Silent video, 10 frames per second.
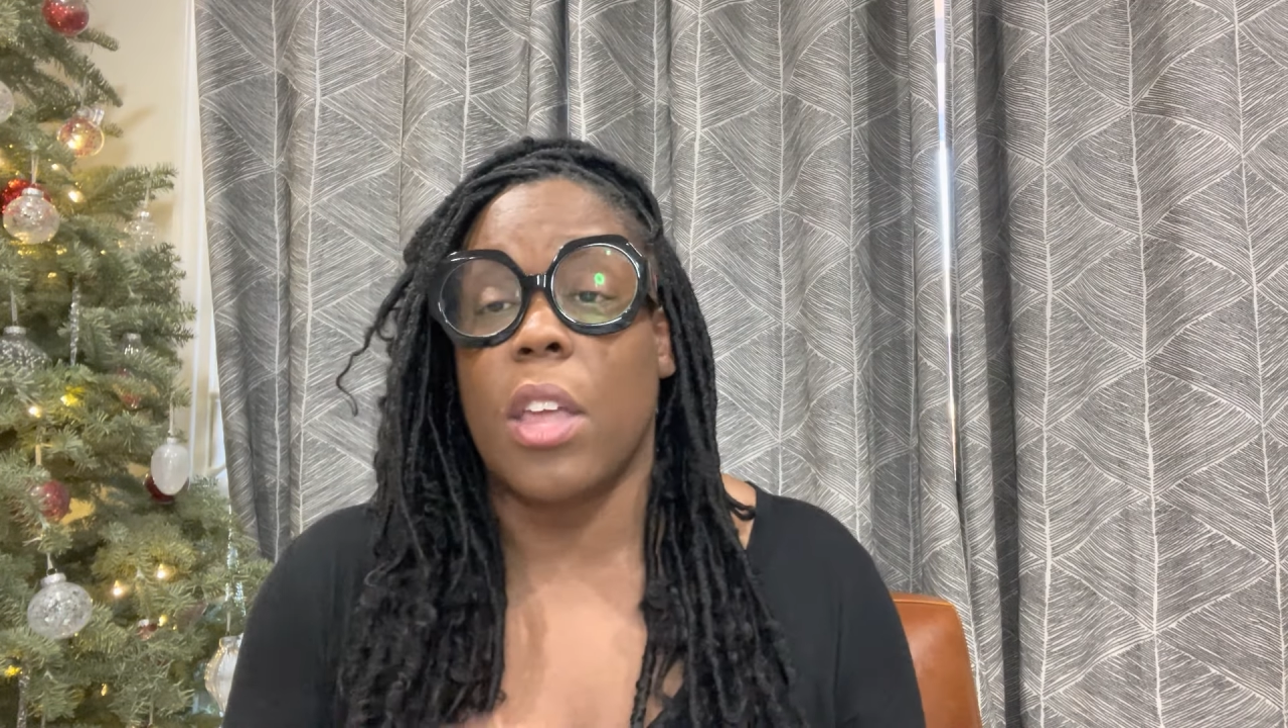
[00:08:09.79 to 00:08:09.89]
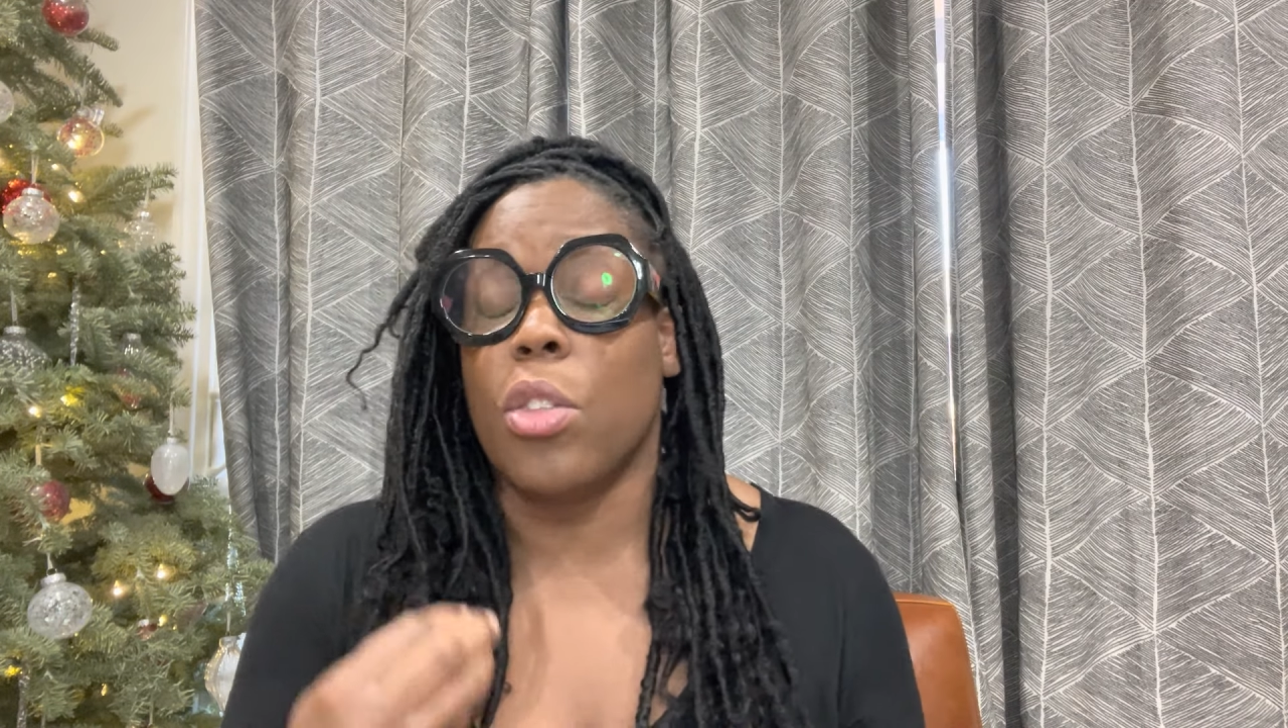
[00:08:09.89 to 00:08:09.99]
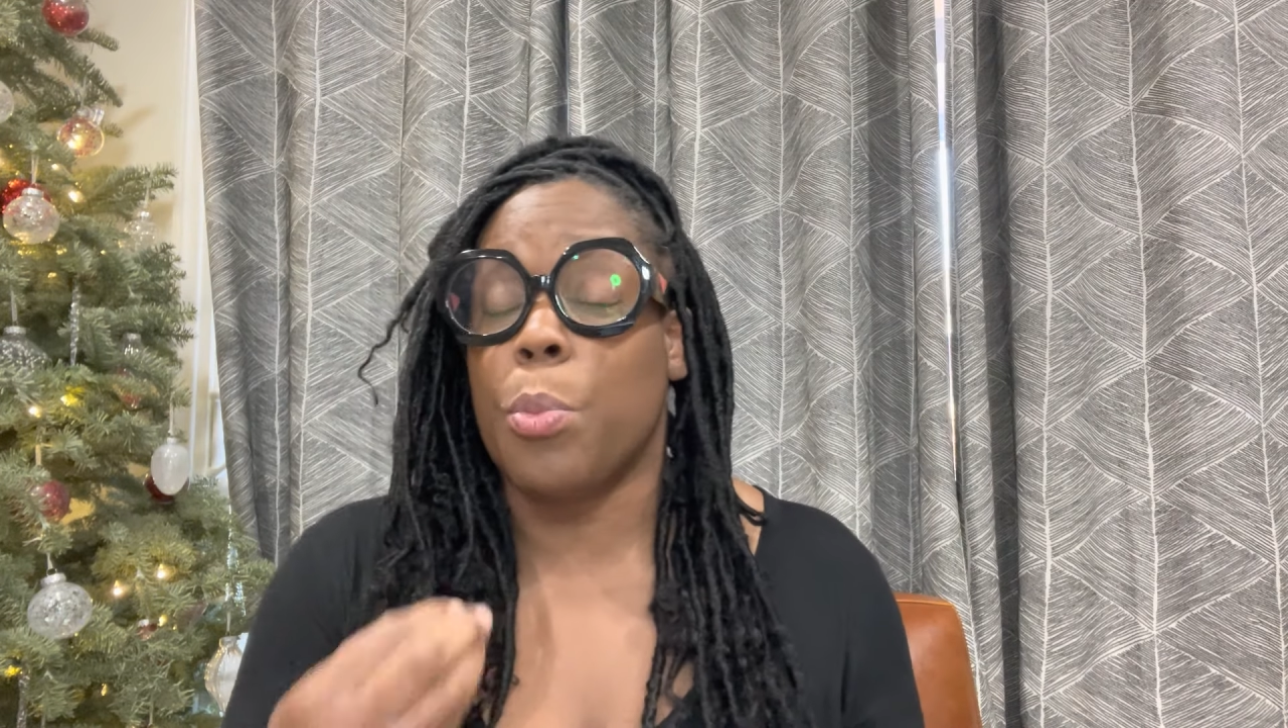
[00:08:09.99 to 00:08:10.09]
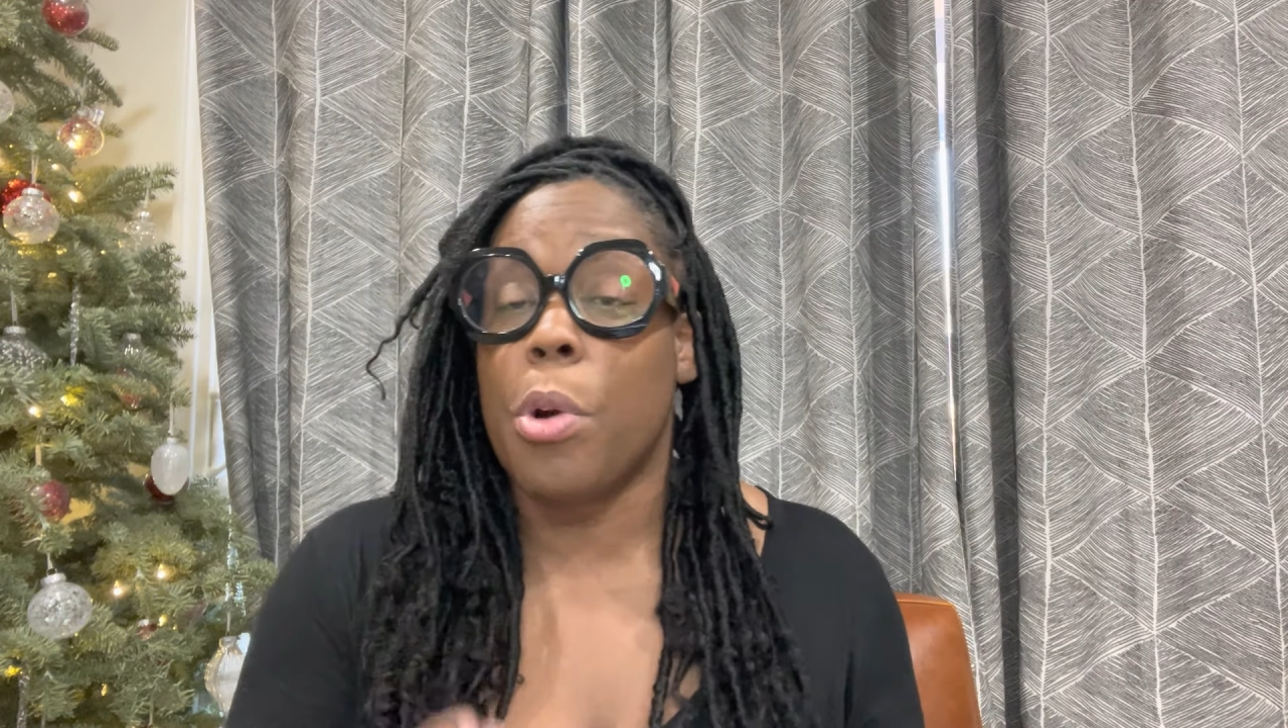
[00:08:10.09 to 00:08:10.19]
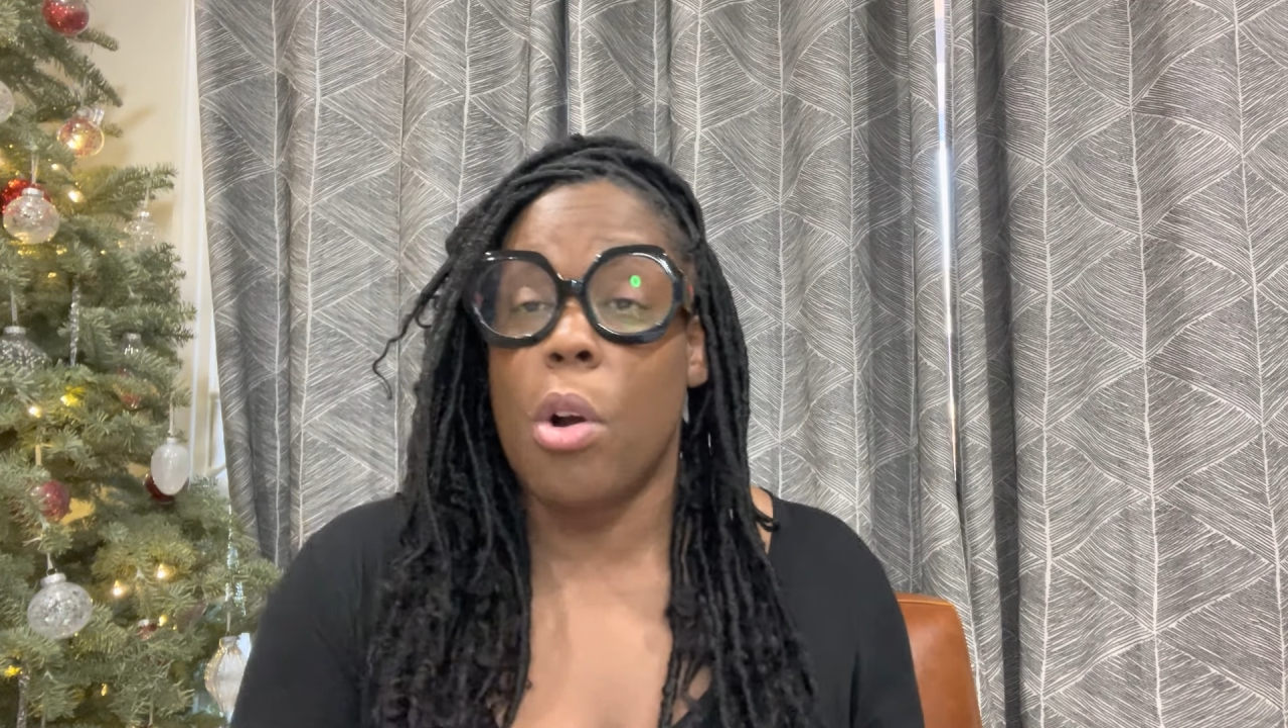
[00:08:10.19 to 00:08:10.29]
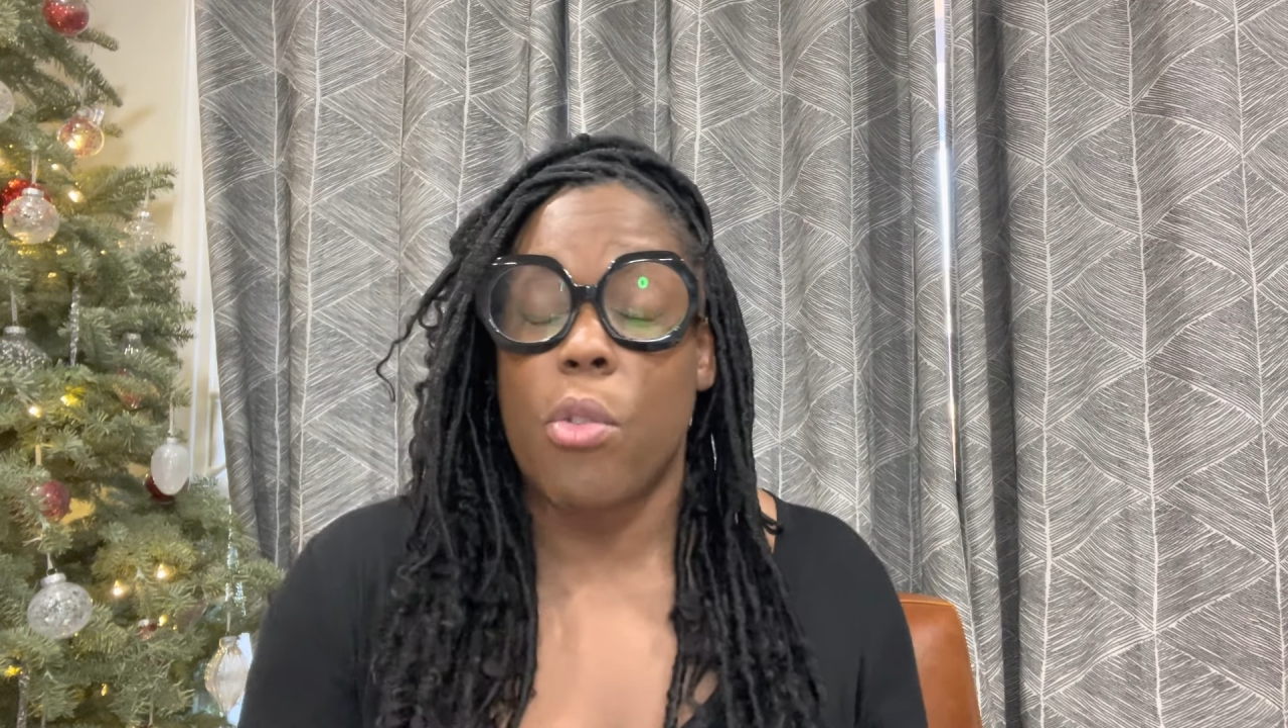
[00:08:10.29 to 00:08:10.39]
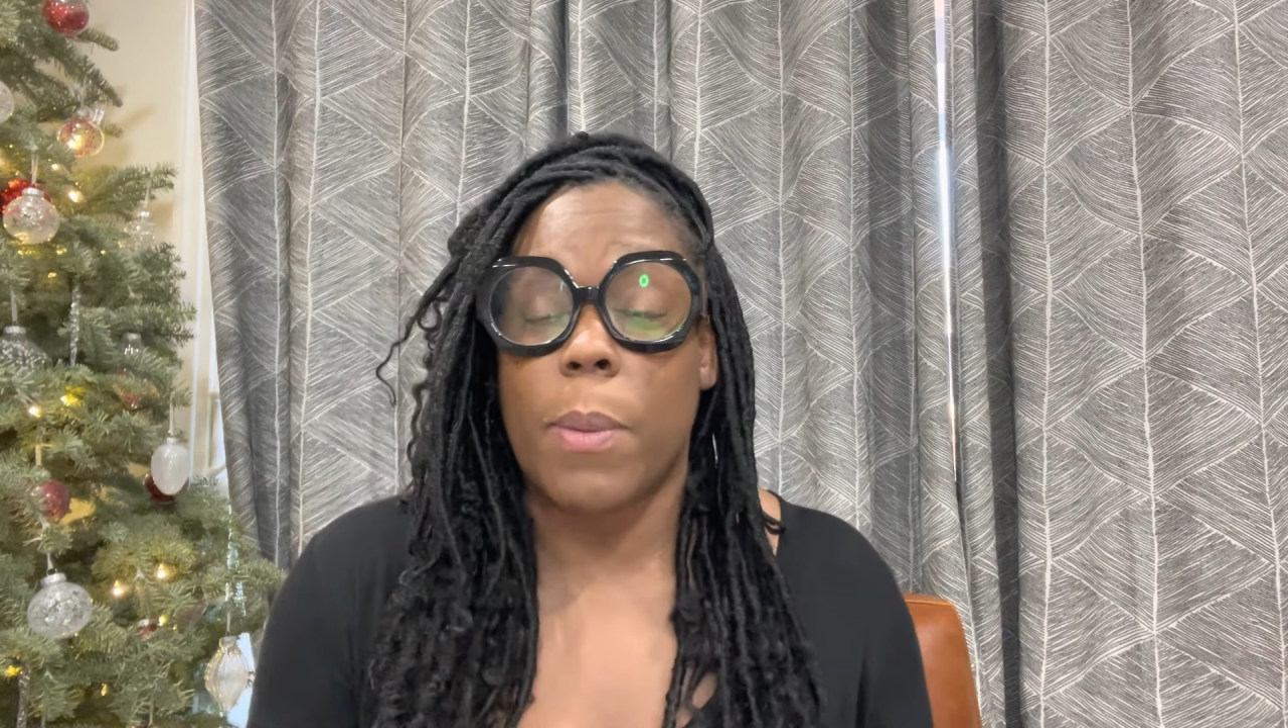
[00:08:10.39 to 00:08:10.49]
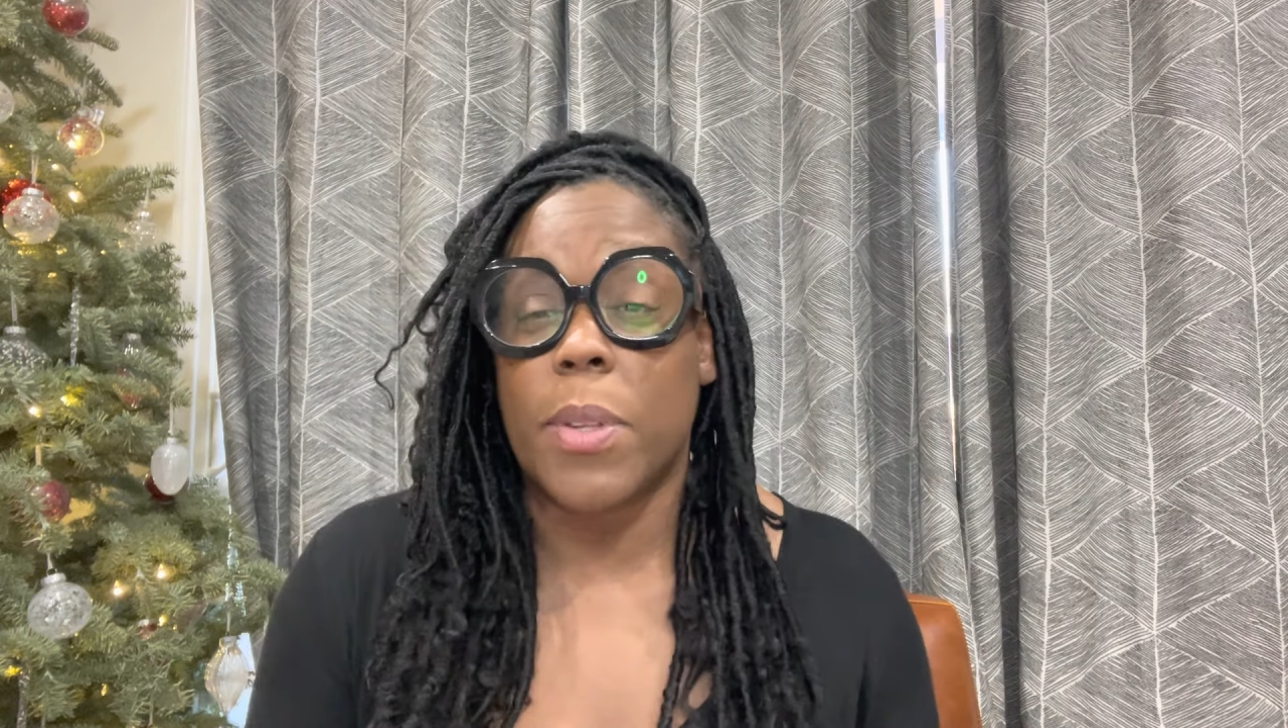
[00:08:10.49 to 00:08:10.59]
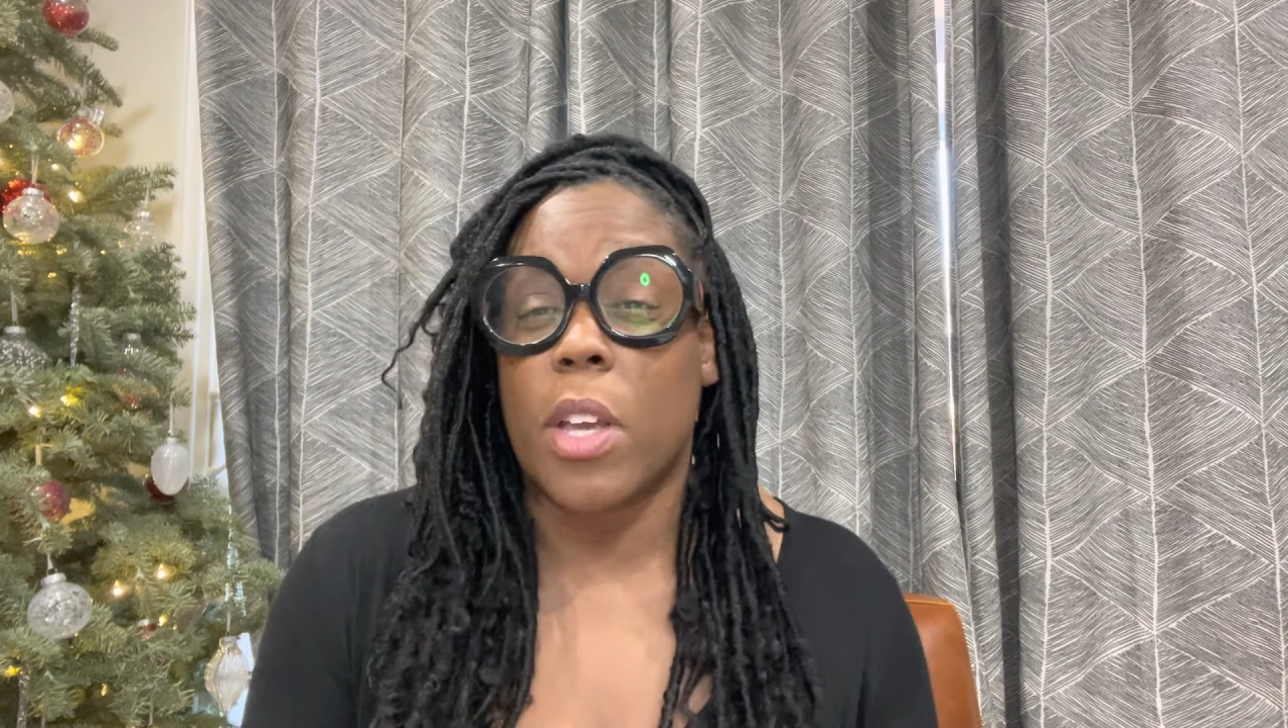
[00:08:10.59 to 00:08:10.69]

in the programs